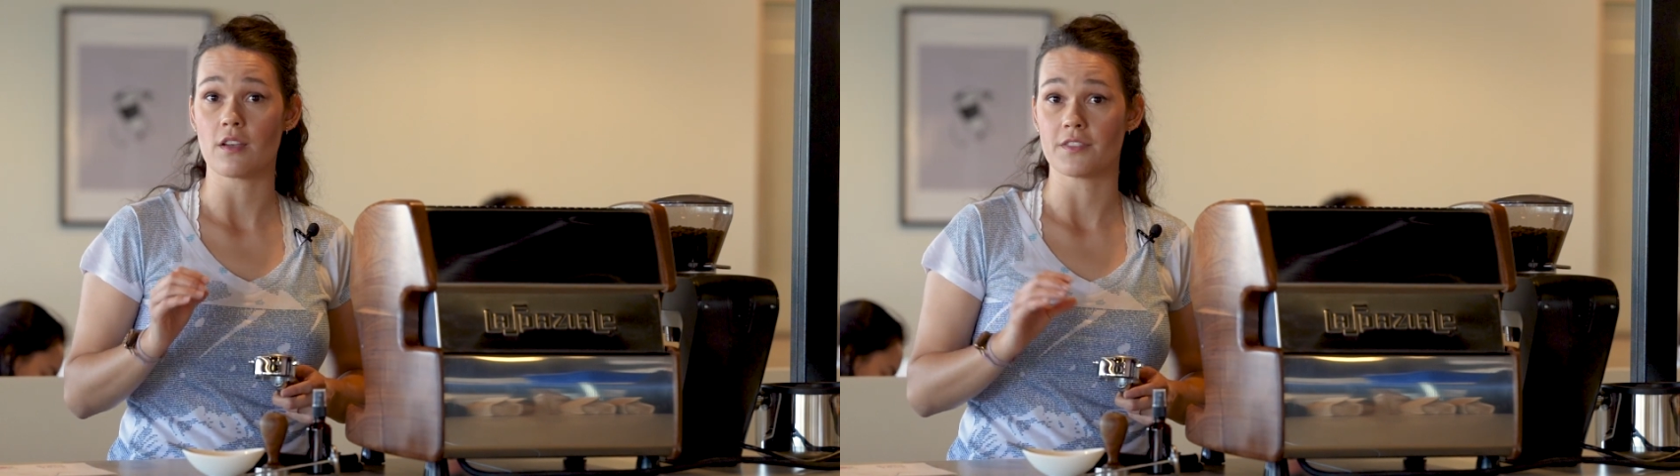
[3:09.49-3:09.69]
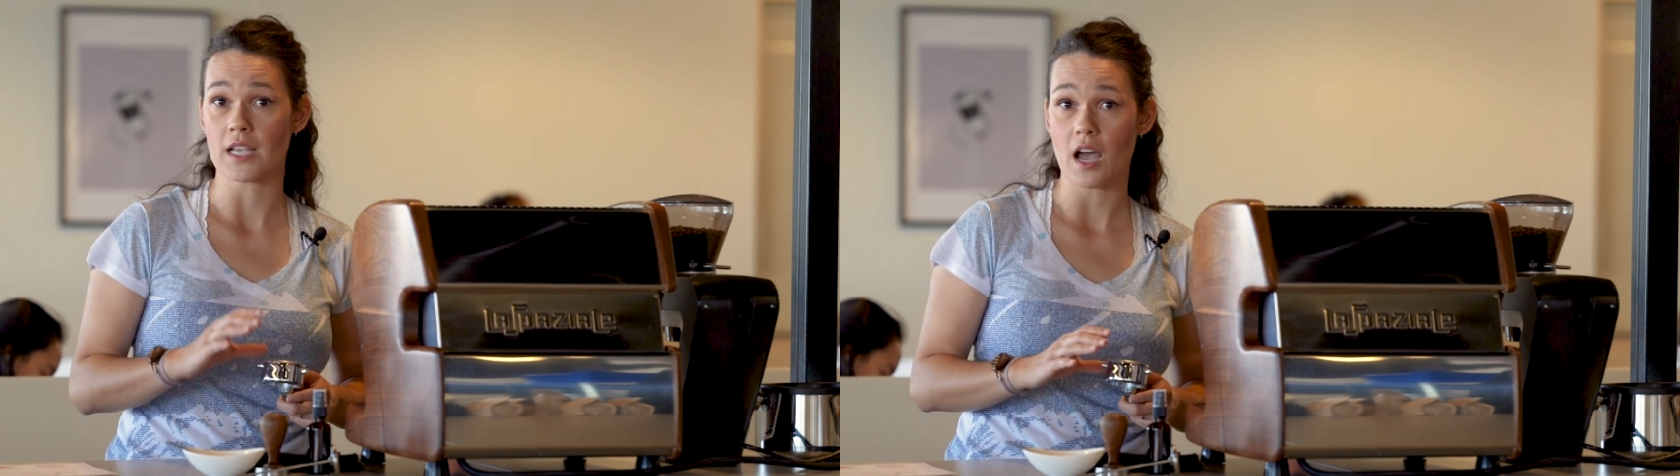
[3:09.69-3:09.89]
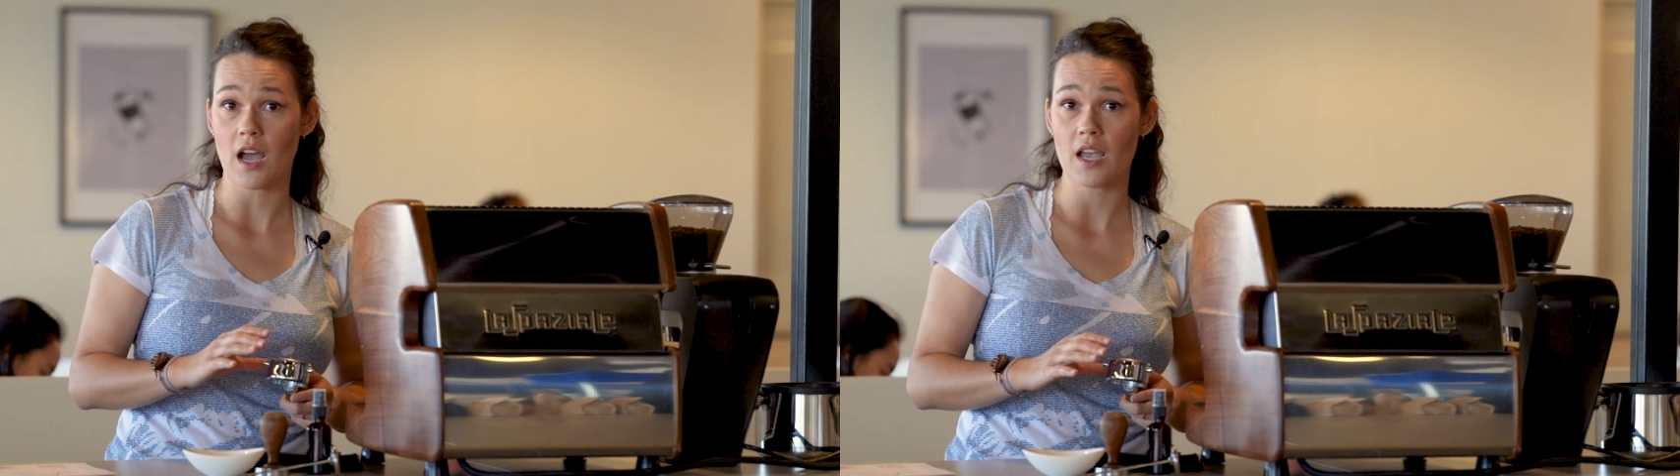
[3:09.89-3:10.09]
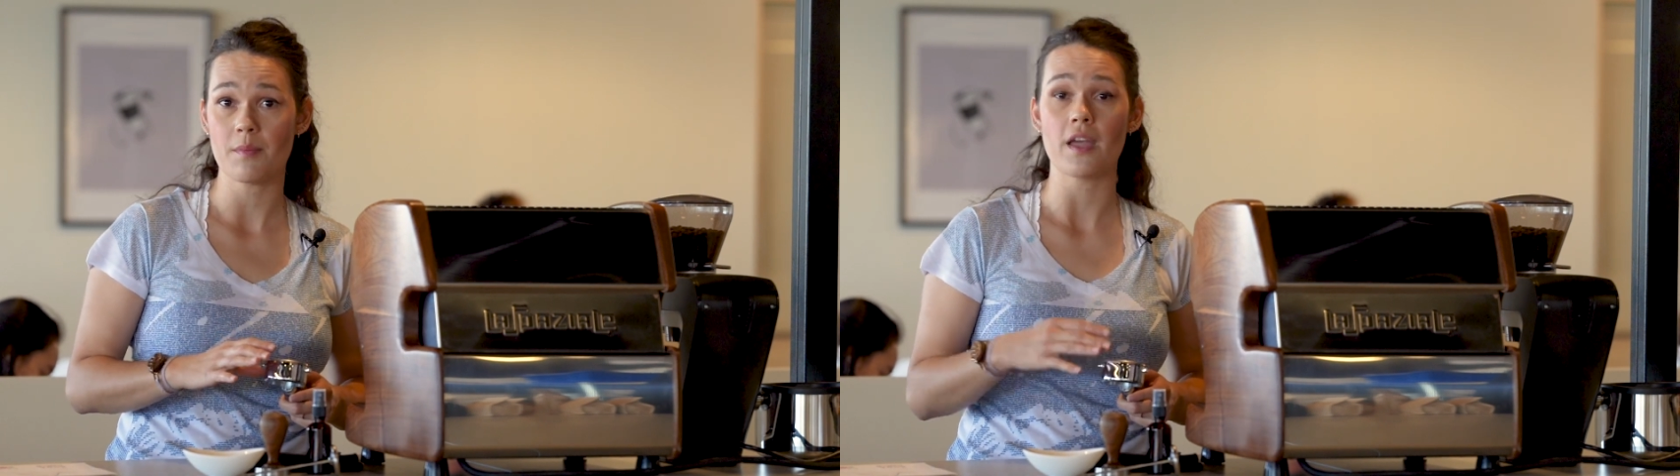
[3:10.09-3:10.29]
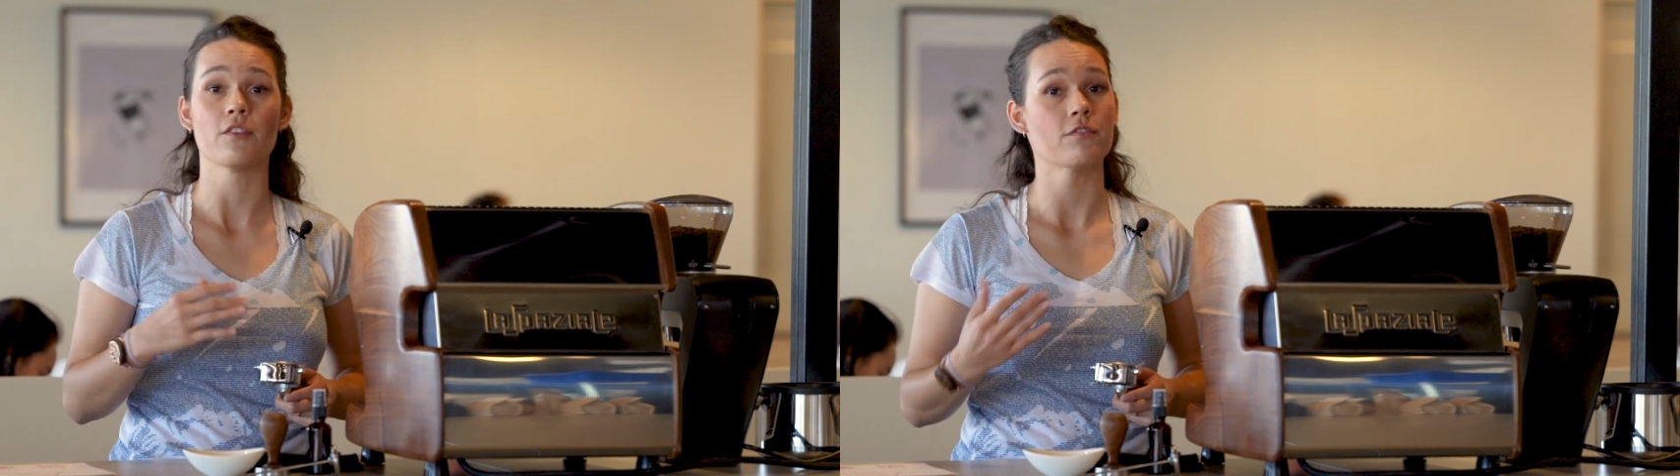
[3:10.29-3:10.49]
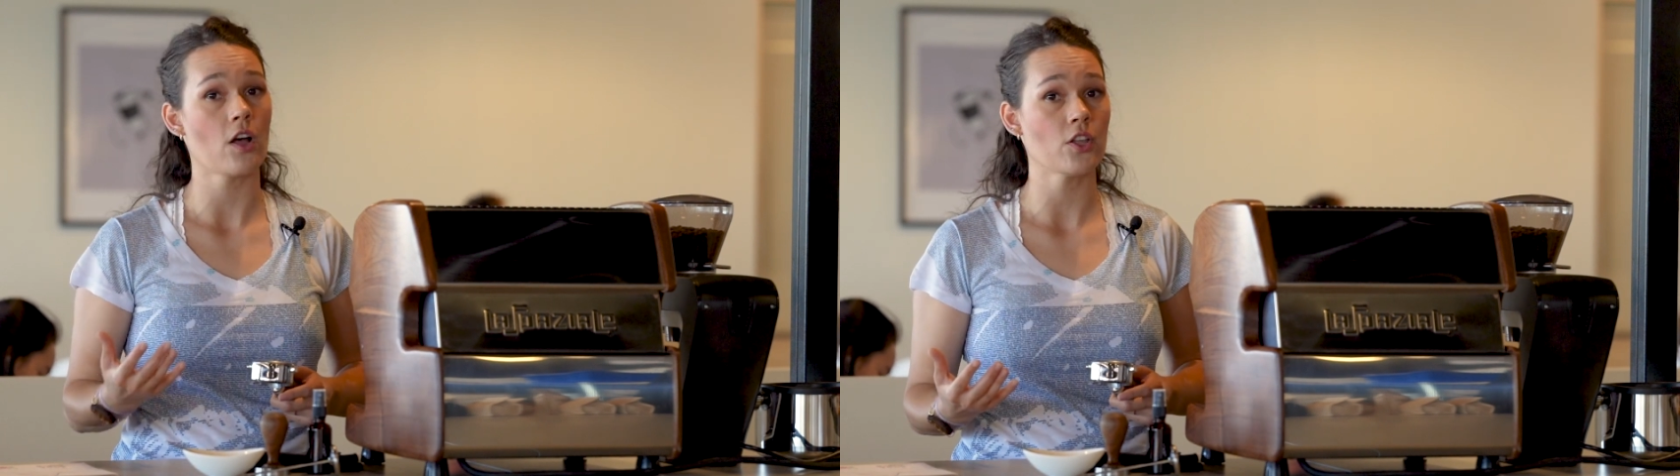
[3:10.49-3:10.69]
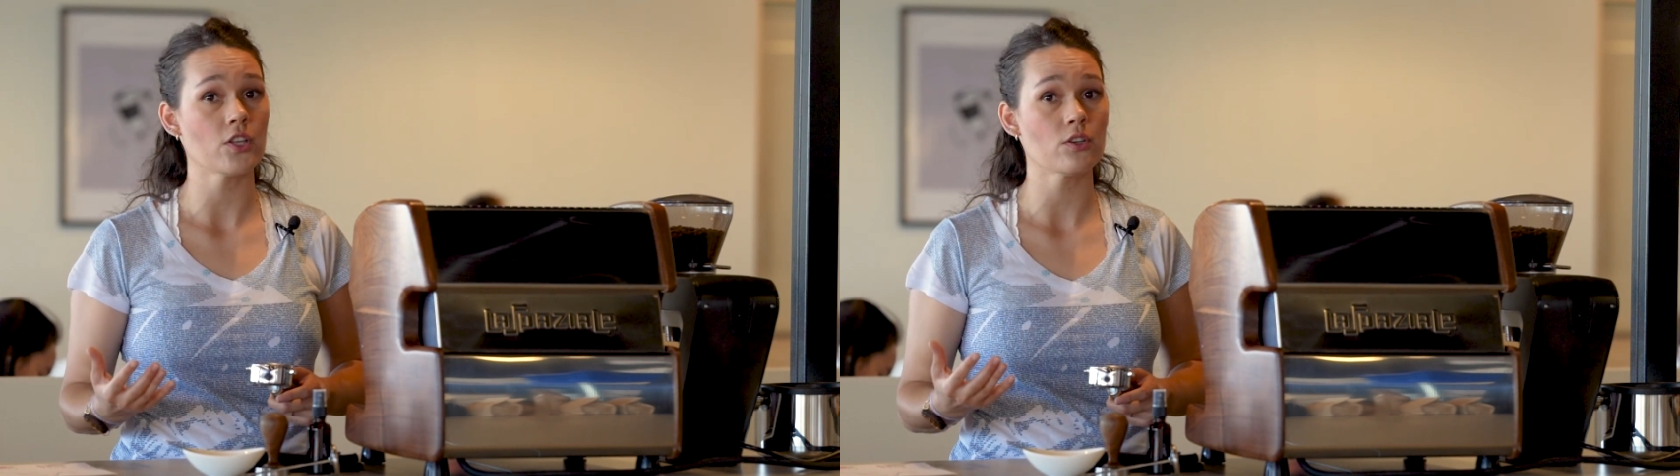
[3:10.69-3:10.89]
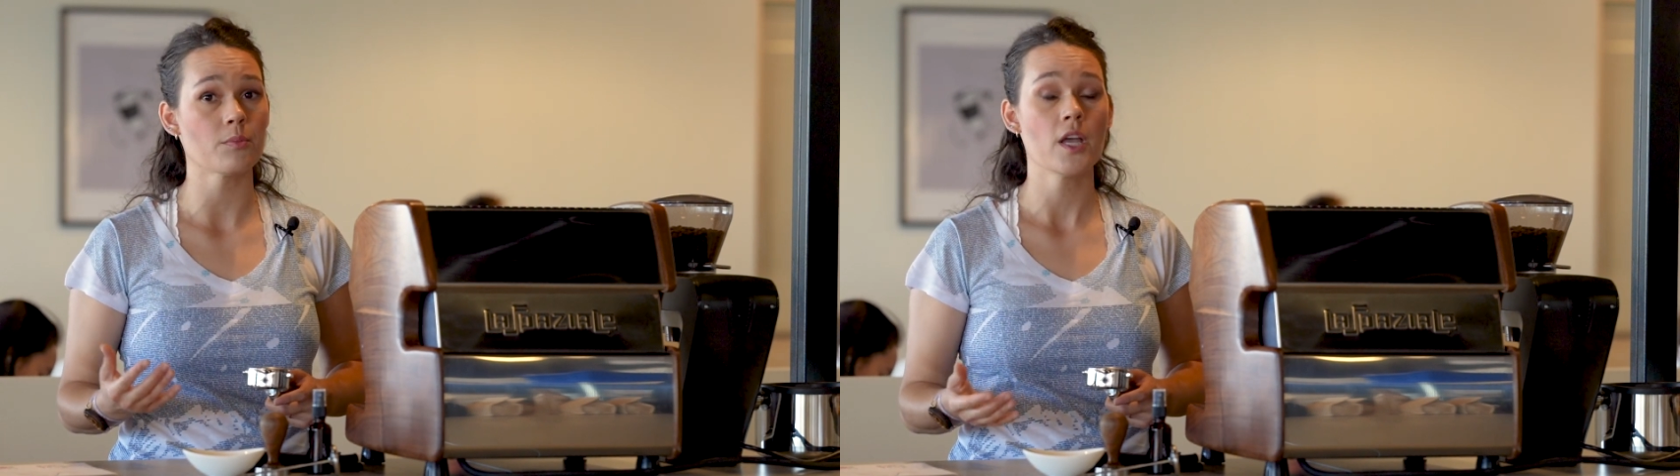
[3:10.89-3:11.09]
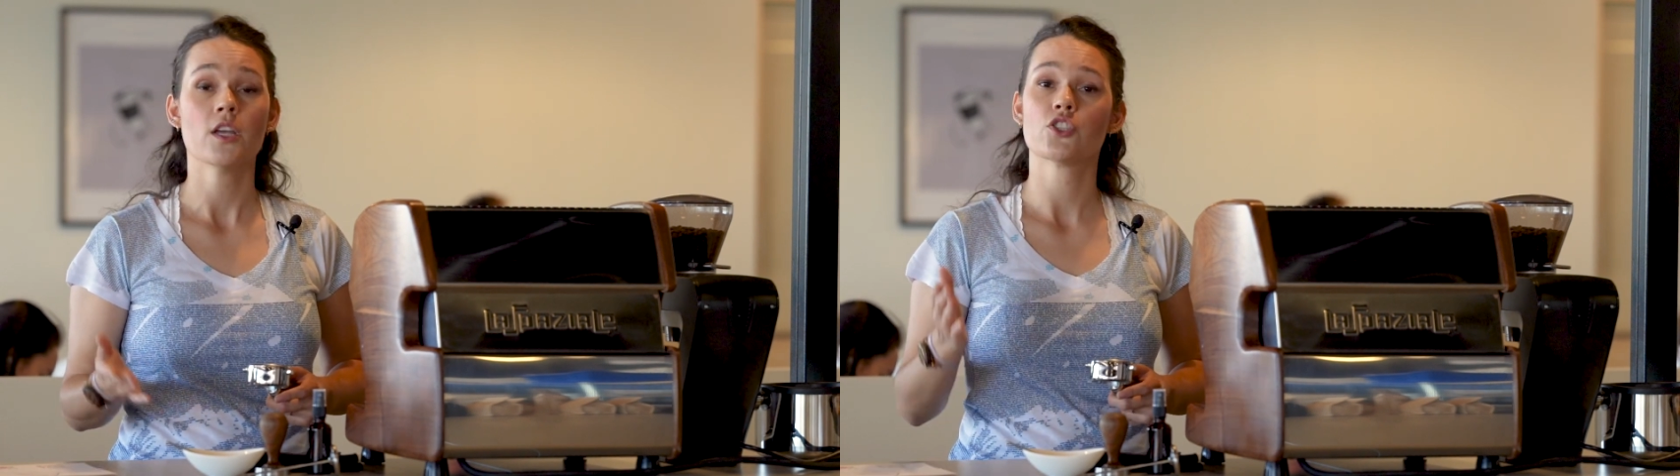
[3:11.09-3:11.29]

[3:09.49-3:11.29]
of time and volume